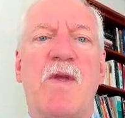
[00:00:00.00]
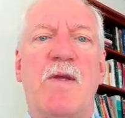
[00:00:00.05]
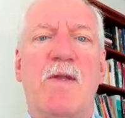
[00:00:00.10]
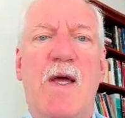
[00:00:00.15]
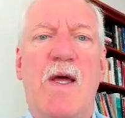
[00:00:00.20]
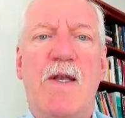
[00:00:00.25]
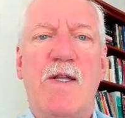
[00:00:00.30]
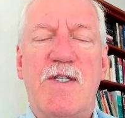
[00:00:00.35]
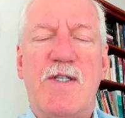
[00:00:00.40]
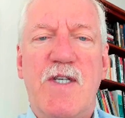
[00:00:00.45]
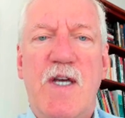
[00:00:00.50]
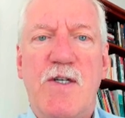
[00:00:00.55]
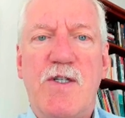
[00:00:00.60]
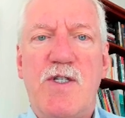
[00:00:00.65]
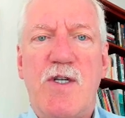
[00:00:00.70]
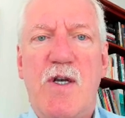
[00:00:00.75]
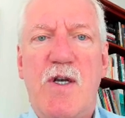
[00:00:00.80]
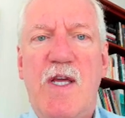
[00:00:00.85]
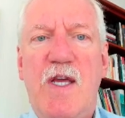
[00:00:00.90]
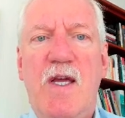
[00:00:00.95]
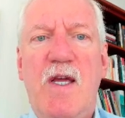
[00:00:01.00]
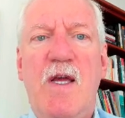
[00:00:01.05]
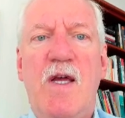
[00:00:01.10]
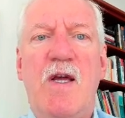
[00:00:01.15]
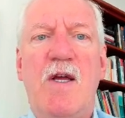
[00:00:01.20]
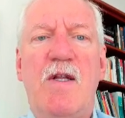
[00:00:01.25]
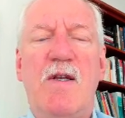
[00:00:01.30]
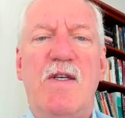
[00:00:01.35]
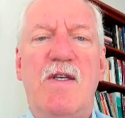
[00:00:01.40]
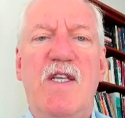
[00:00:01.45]
that essentially
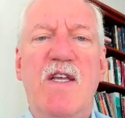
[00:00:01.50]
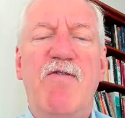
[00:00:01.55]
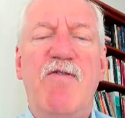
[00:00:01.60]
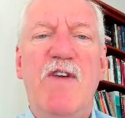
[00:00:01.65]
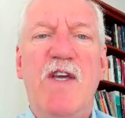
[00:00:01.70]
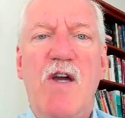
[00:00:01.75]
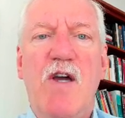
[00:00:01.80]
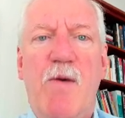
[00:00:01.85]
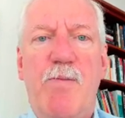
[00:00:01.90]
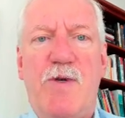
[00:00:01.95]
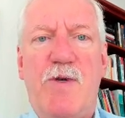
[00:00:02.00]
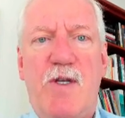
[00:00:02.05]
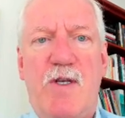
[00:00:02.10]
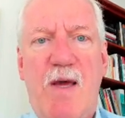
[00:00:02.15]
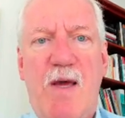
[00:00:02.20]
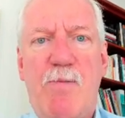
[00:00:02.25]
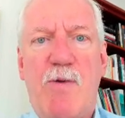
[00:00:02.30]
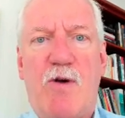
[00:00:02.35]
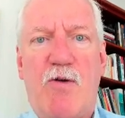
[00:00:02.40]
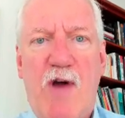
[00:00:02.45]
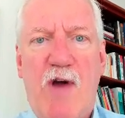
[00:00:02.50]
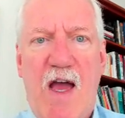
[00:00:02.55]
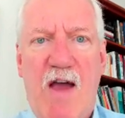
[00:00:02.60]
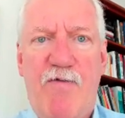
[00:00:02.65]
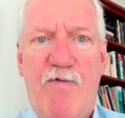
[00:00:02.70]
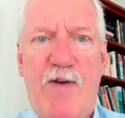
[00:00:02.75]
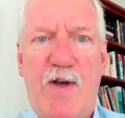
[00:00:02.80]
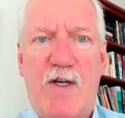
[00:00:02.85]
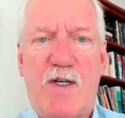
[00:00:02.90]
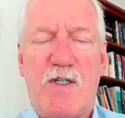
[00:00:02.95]
divvy up the
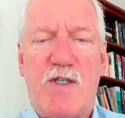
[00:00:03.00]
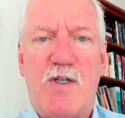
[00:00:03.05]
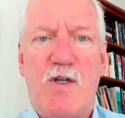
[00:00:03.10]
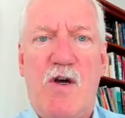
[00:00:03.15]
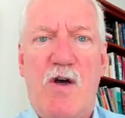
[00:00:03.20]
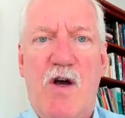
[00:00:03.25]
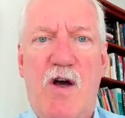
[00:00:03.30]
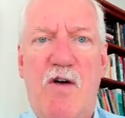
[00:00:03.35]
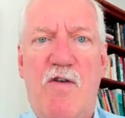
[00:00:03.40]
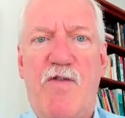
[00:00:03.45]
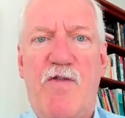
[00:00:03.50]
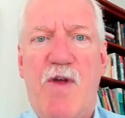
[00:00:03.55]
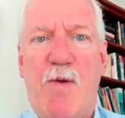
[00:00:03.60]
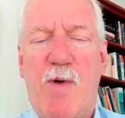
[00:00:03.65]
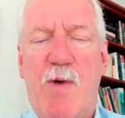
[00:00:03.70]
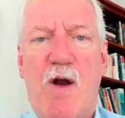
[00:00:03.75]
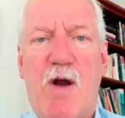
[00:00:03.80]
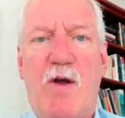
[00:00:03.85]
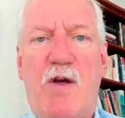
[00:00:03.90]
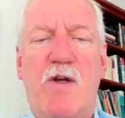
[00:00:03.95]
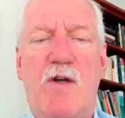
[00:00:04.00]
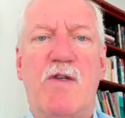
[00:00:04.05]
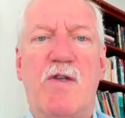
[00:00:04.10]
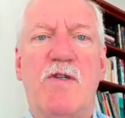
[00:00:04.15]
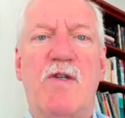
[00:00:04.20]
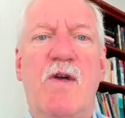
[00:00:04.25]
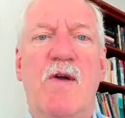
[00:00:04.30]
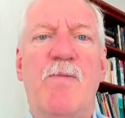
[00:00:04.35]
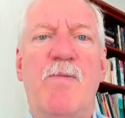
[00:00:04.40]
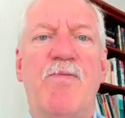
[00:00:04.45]
demographics of the market
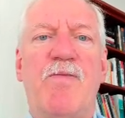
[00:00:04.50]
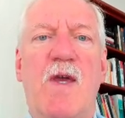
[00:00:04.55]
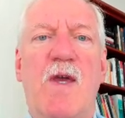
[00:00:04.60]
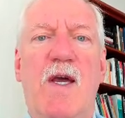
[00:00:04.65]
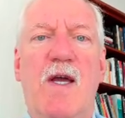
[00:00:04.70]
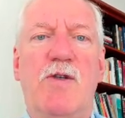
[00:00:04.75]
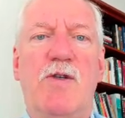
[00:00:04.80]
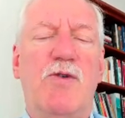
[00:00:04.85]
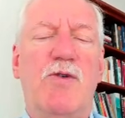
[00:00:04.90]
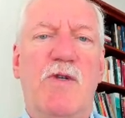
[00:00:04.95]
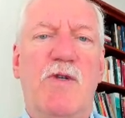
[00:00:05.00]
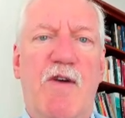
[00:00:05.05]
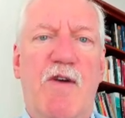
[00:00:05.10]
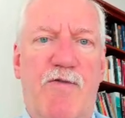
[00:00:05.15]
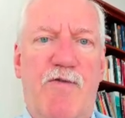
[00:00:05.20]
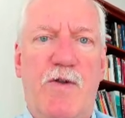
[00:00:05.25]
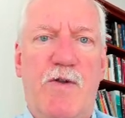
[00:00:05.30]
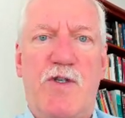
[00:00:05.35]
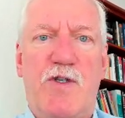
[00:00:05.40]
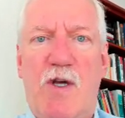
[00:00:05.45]
into different